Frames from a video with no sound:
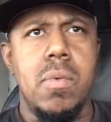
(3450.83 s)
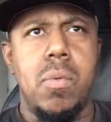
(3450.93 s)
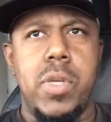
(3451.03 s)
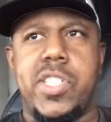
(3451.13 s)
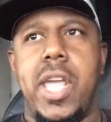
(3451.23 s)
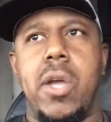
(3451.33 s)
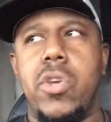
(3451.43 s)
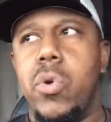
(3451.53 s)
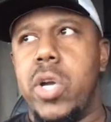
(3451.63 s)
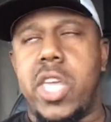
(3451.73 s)
we still gonna
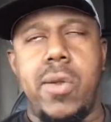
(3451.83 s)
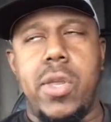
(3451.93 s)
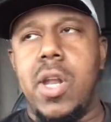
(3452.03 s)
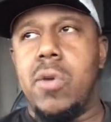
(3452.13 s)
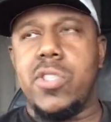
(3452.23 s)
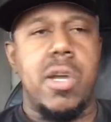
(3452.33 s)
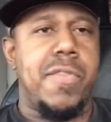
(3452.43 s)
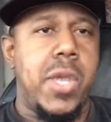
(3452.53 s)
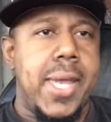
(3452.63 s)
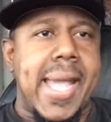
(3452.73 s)
do a Q. So if
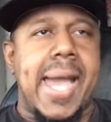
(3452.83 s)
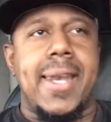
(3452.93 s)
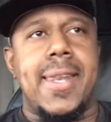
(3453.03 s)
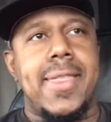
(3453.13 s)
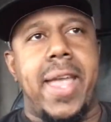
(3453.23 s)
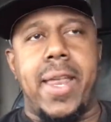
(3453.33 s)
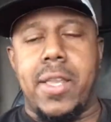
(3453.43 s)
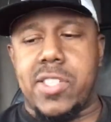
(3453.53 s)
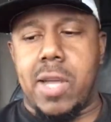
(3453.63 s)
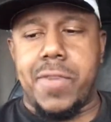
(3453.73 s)
you ain't got anything and
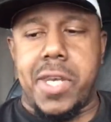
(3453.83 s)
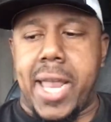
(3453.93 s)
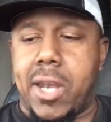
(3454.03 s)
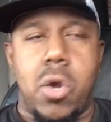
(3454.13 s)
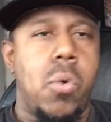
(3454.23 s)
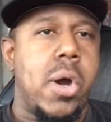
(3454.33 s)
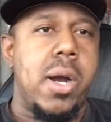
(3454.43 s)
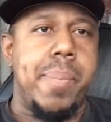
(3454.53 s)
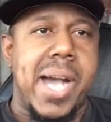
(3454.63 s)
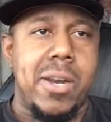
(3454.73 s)
stuff today, don't worry
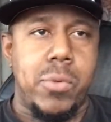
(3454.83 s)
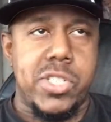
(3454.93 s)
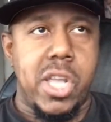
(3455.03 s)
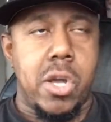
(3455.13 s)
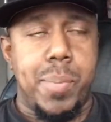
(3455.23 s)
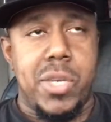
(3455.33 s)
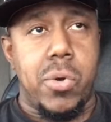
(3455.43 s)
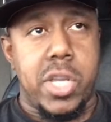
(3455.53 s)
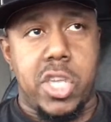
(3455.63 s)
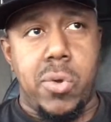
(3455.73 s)
about it. We still gonna be
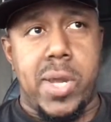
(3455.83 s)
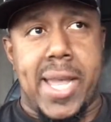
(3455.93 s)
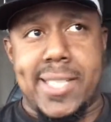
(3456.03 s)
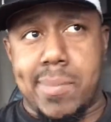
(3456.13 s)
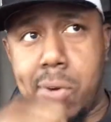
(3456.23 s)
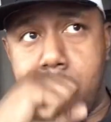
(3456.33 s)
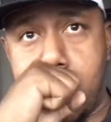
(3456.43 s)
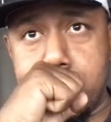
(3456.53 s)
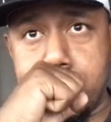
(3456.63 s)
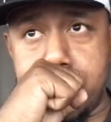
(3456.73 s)
doing a Q&A
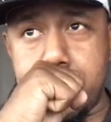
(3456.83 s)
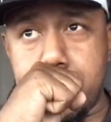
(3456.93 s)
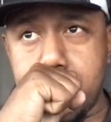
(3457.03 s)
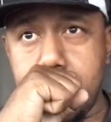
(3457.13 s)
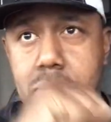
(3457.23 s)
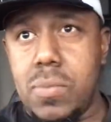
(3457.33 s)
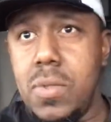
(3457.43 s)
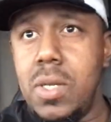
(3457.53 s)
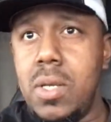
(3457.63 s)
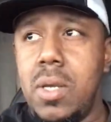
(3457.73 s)
tomorrow.
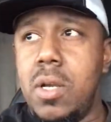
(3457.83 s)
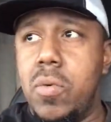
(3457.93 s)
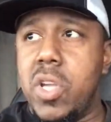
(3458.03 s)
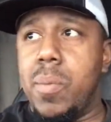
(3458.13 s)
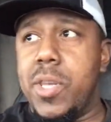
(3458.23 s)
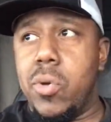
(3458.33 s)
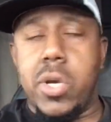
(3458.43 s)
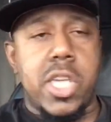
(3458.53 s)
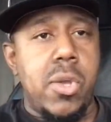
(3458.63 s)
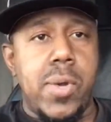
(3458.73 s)
We're gonna be doing
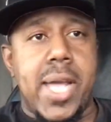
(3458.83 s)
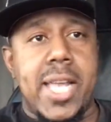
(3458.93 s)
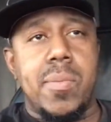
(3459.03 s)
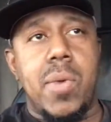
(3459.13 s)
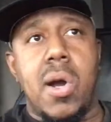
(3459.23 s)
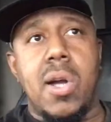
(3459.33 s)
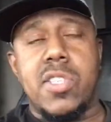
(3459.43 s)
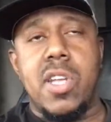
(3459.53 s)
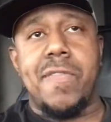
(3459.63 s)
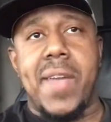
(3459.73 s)
a Q&A tomorrow and
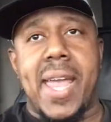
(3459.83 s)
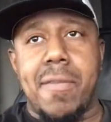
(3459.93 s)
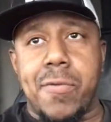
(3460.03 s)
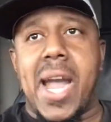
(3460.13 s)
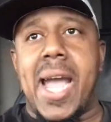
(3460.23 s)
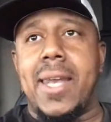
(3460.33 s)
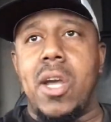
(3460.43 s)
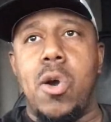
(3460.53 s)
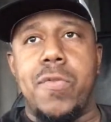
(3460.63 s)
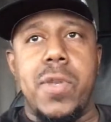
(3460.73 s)
stuff, and Friday
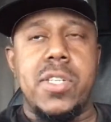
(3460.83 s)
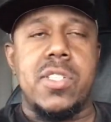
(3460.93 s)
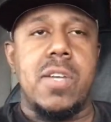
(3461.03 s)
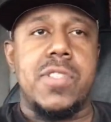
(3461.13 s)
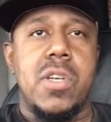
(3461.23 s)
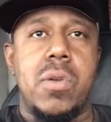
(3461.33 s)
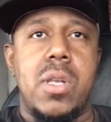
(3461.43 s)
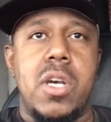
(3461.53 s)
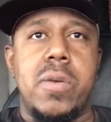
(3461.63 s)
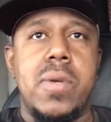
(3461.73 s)
hopefully and stuff. So
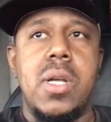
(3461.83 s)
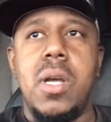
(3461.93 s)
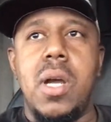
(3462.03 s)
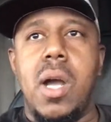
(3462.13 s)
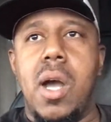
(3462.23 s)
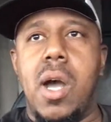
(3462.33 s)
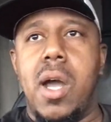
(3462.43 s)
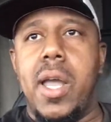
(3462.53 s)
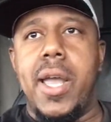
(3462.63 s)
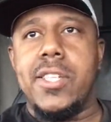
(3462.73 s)

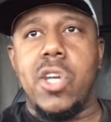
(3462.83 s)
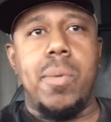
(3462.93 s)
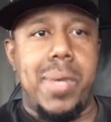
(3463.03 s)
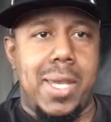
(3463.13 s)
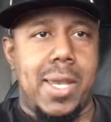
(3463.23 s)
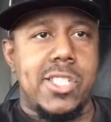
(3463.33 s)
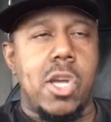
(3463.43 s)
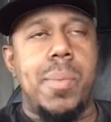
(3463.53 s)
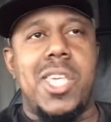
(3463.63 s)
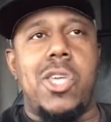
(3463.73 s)
it's gonna
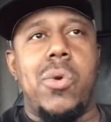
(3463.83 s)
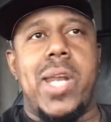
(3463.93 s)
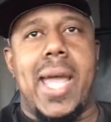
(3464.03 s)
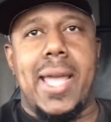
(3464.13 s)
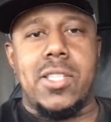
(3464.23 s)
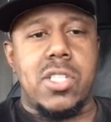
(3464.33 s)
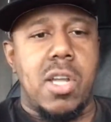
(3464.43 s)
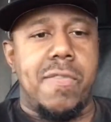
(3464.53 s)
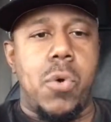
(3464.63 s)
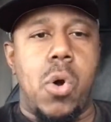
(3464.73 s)
be Q&As and
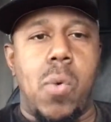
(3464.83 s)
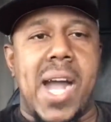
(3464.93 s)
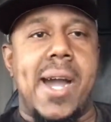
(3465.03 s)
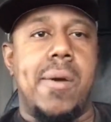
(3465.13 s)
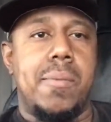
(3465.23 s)
stuff for a while.